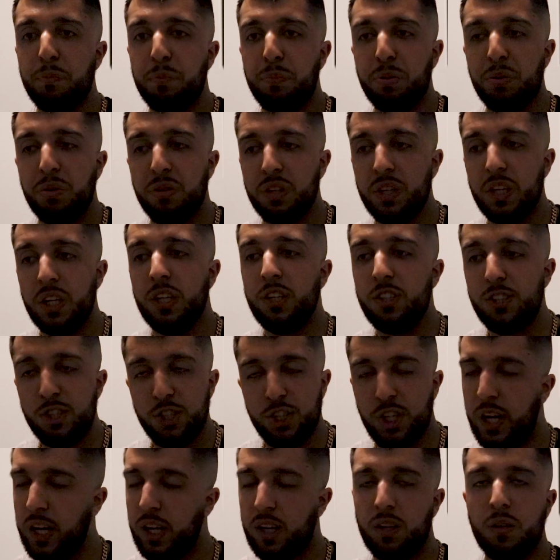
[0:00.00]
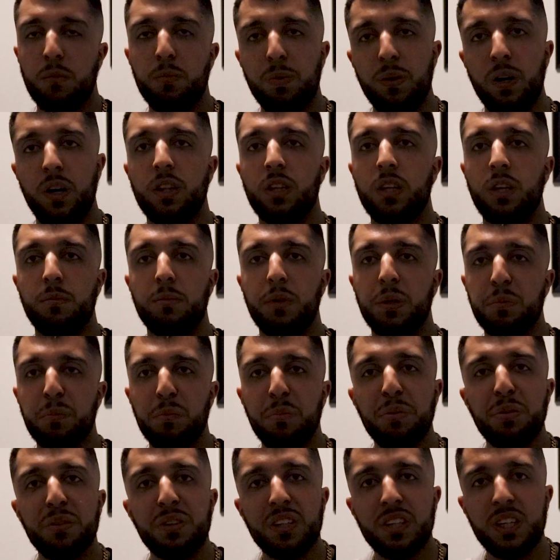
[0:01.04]
please check up on them and
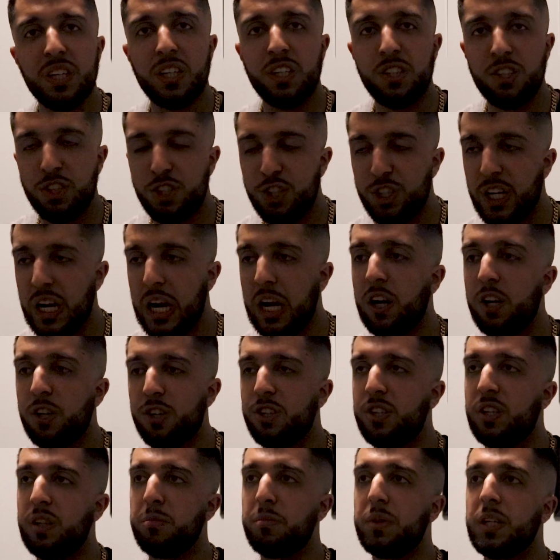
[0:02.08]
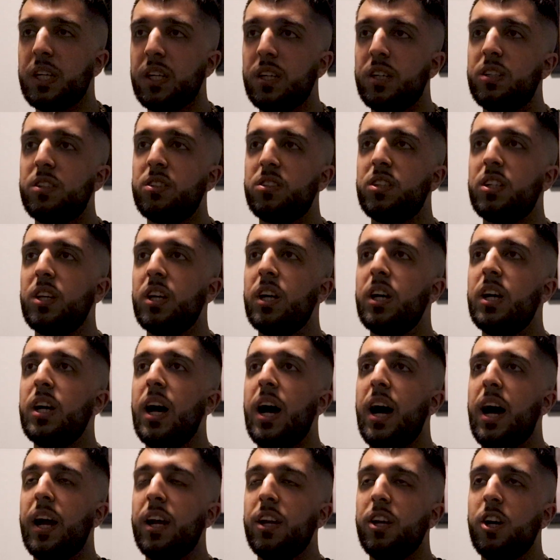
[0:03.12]
please cherish them, because
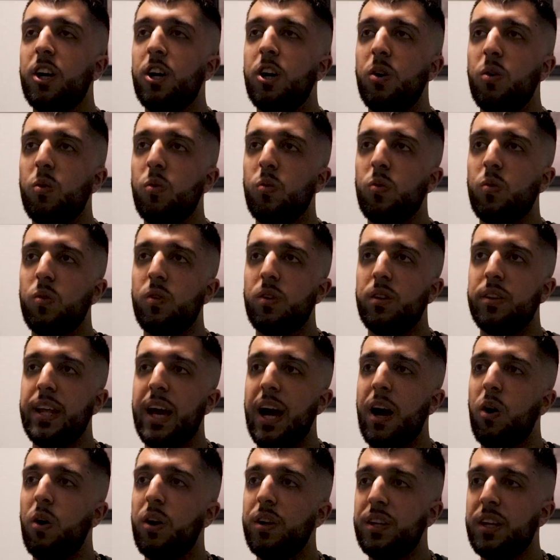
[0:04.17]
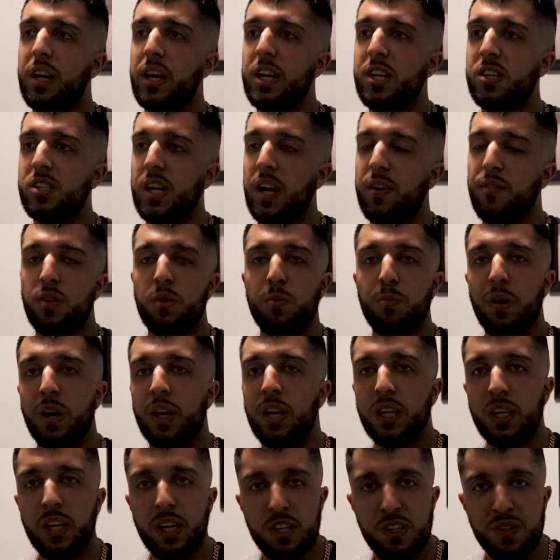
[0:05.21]
I know nowadays
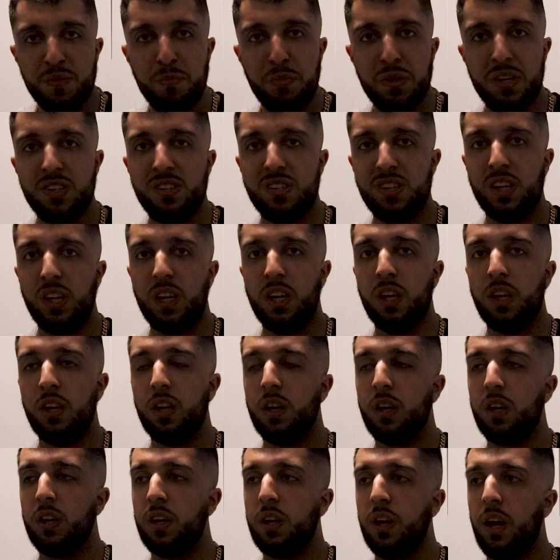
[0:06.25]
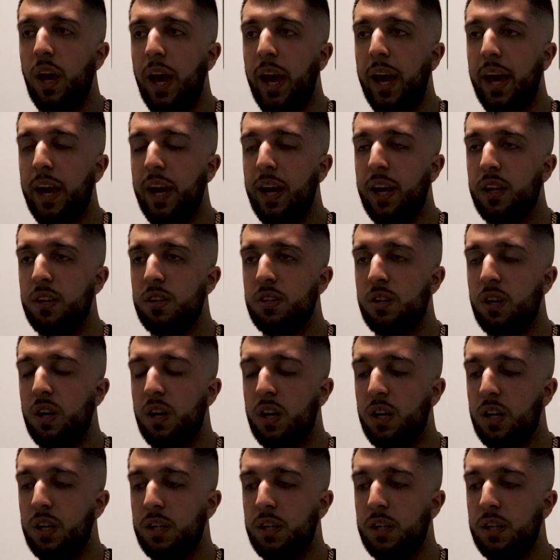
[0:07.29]
everybody gets busy and